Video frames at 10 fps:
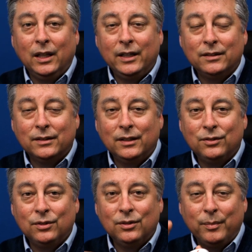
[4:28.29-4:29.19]
light
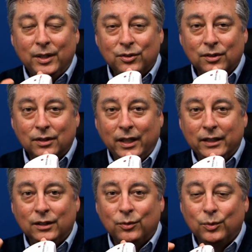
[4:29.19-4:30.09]
sensor to measure the
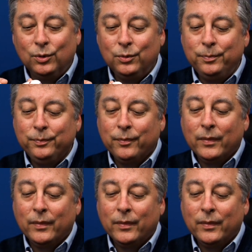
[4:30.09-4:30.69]
light in the room.